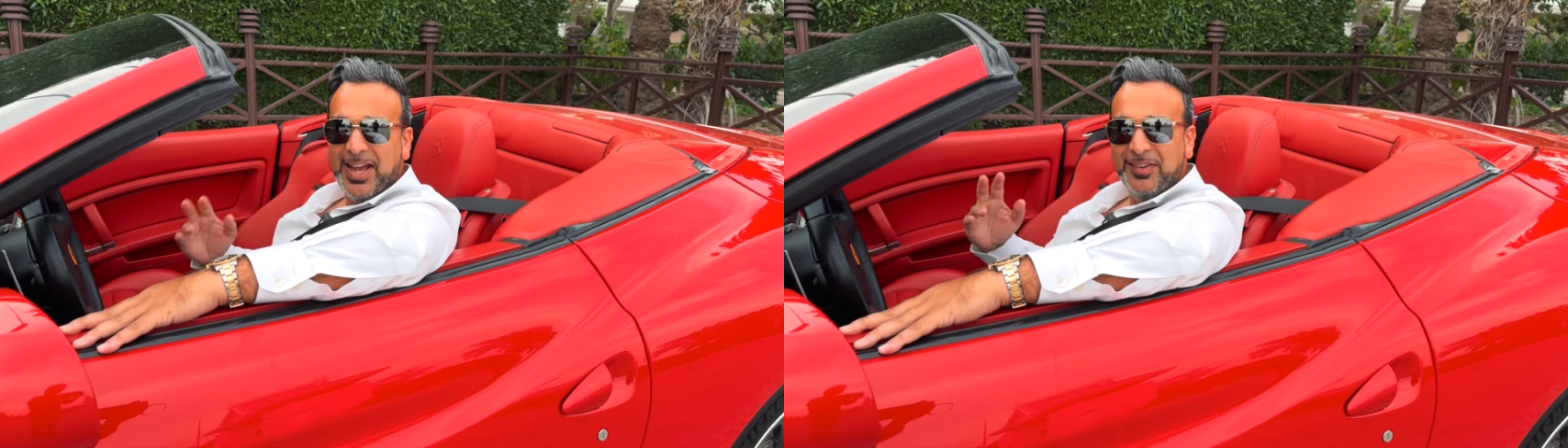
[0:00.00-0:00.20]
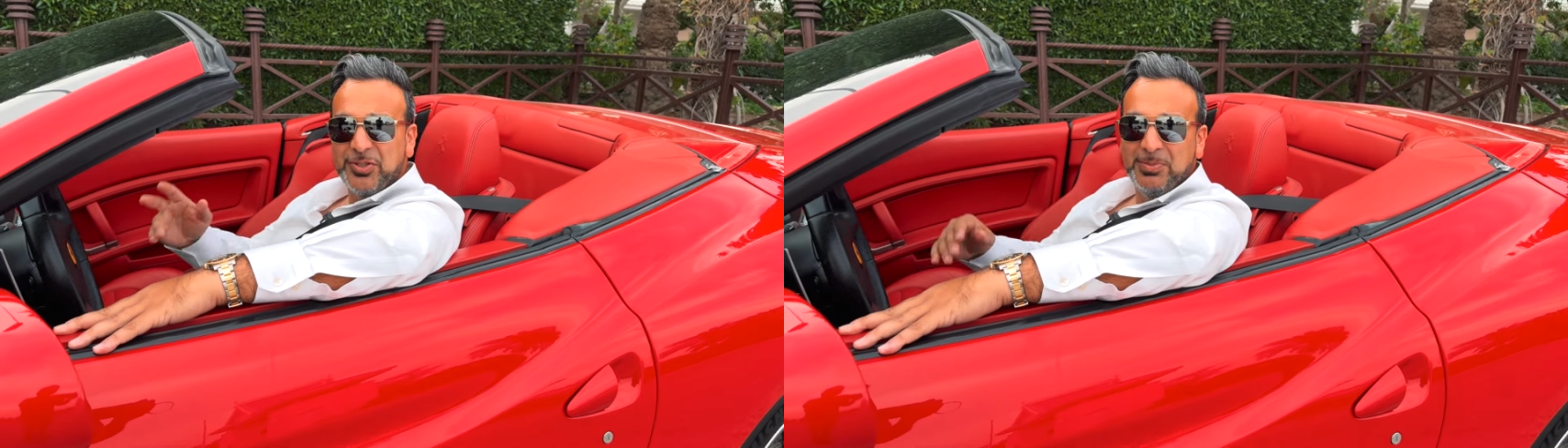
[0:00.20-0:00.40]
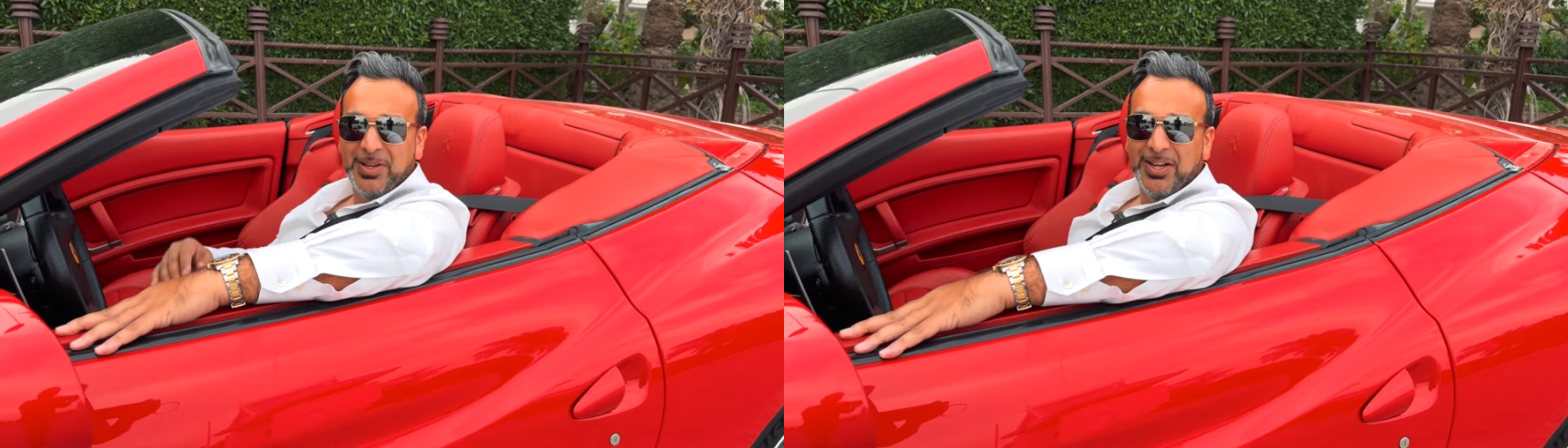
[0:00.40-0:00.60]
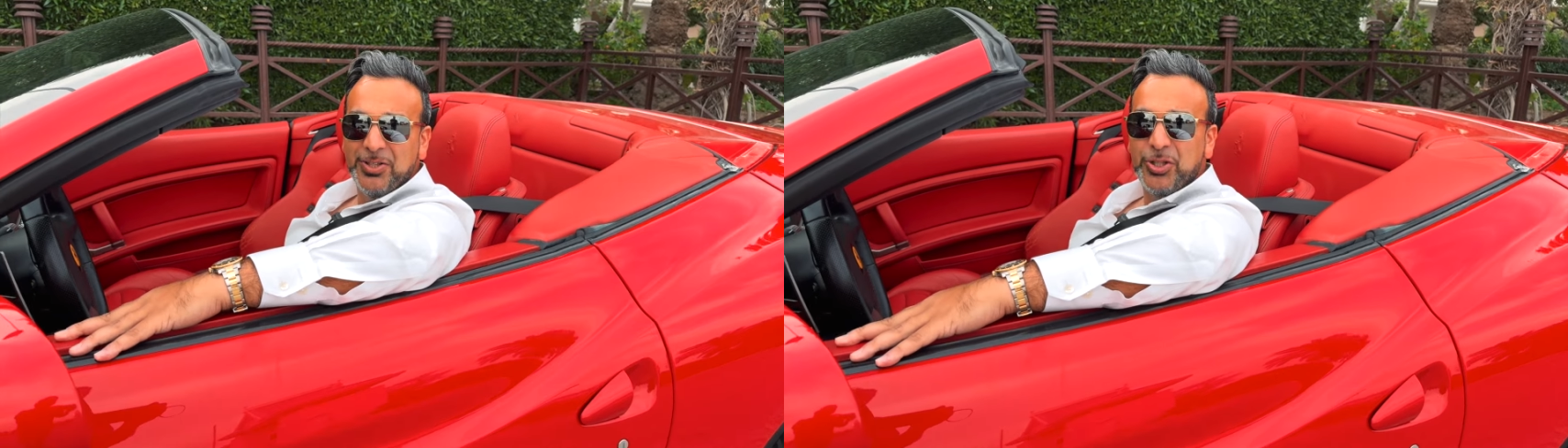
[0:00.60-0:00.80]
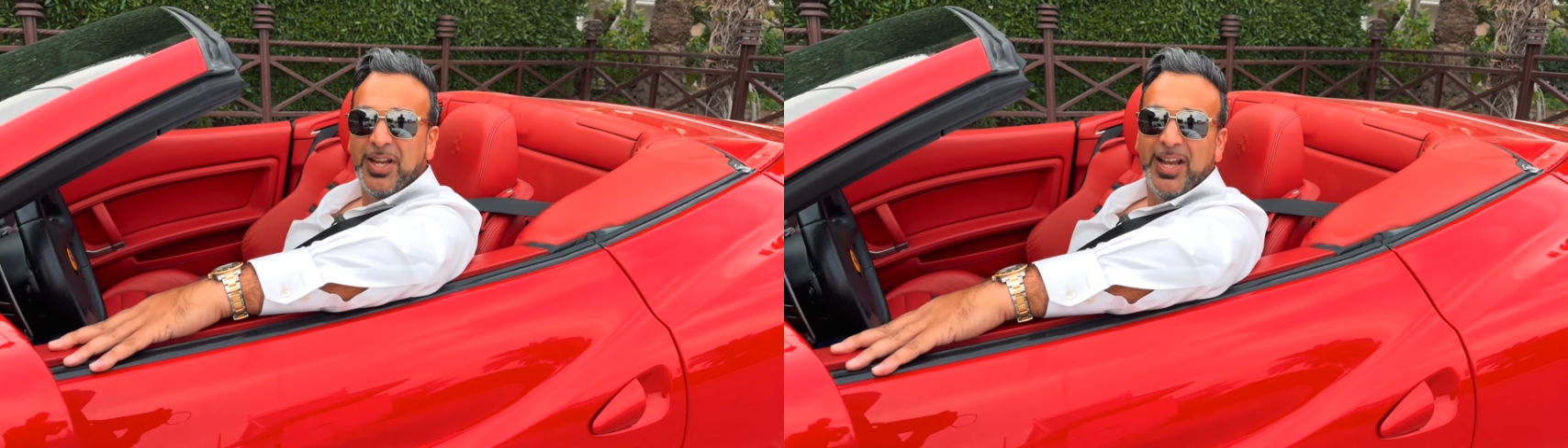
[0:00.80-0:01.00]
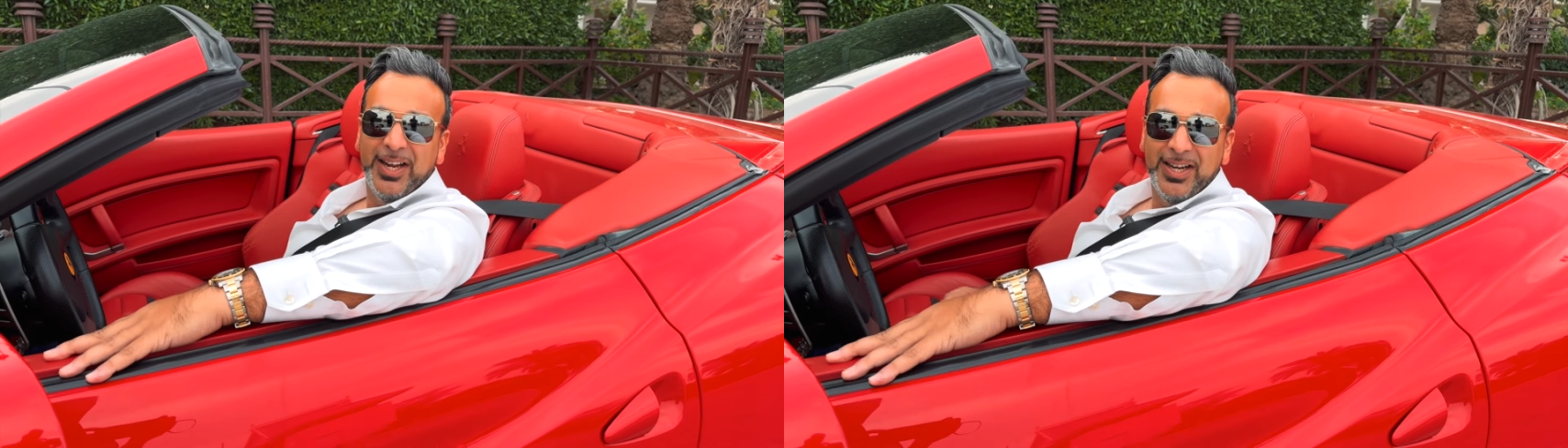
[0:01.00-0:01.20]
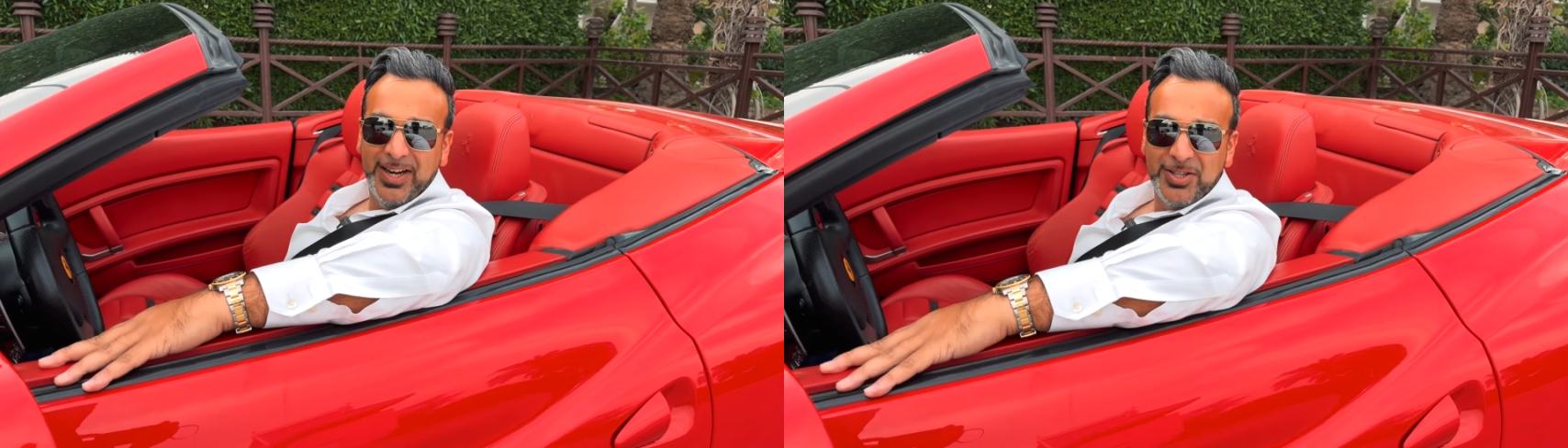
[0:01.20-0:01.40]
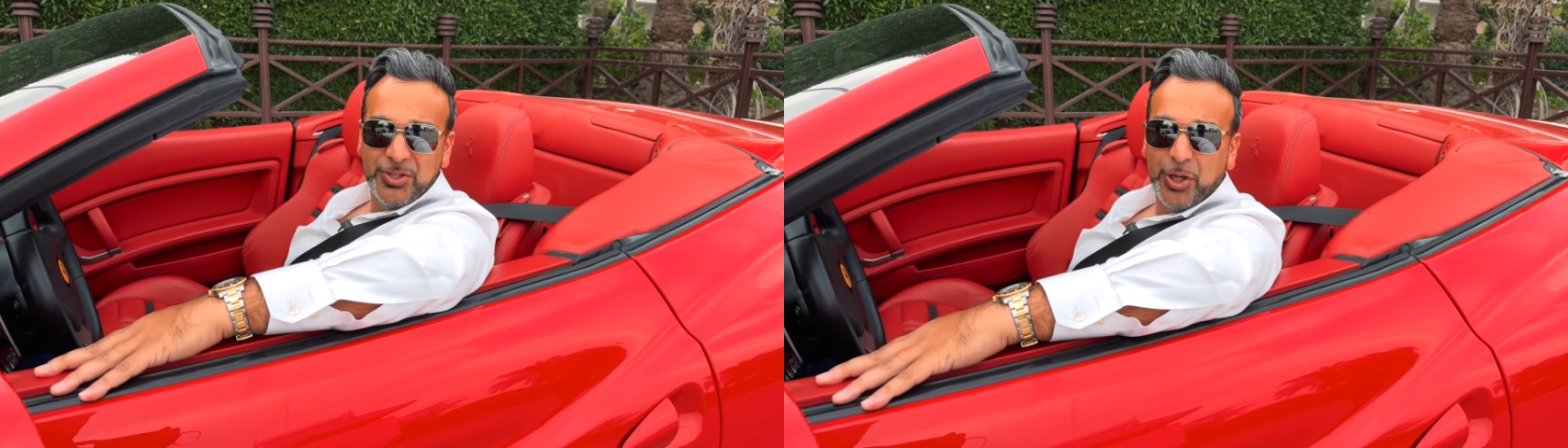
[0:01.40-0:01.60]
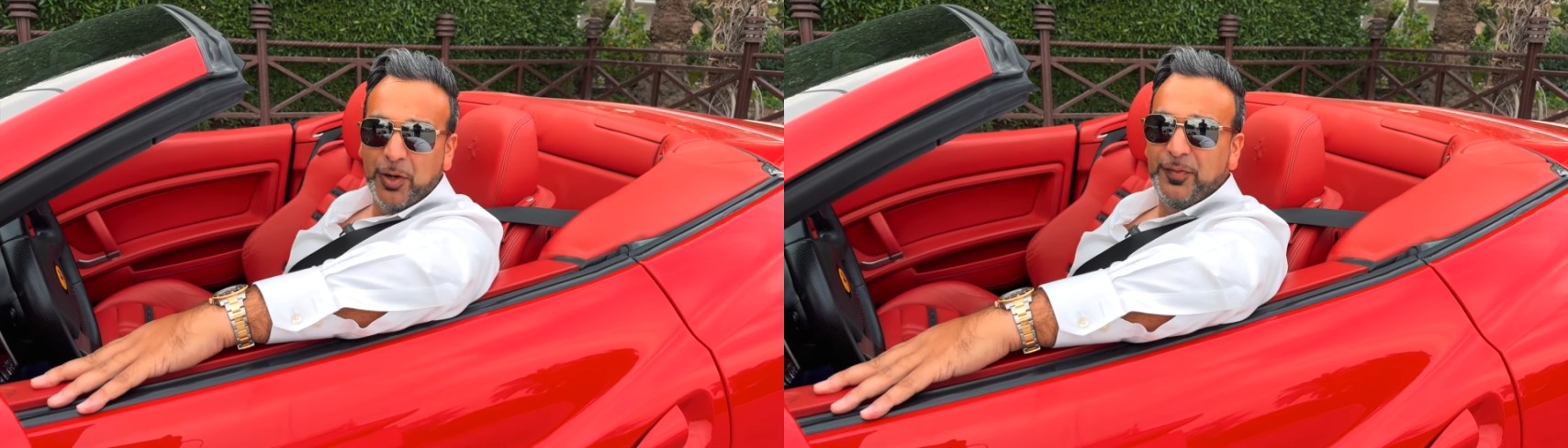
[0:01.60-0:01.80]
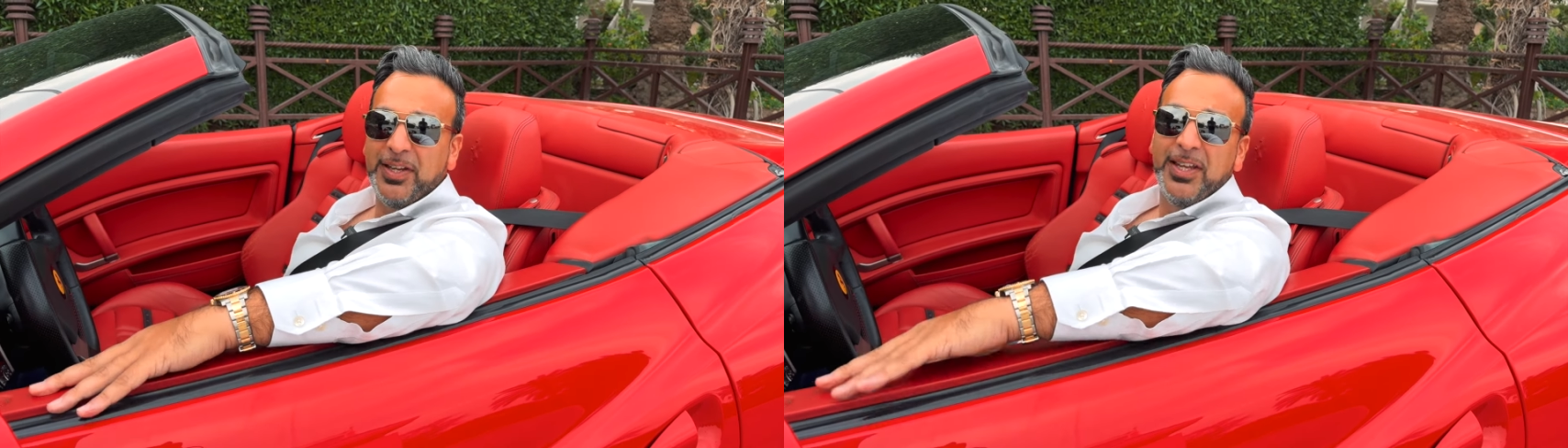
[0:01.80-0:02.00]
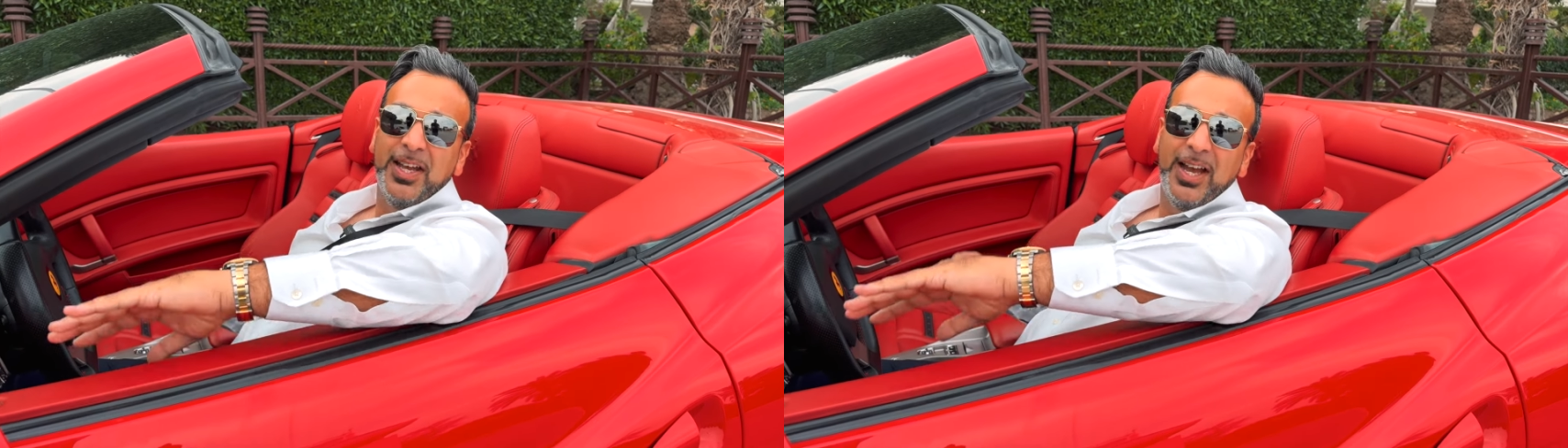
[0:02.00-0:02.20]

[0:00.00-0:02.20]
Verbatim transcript: have some lunch and a nice coffee,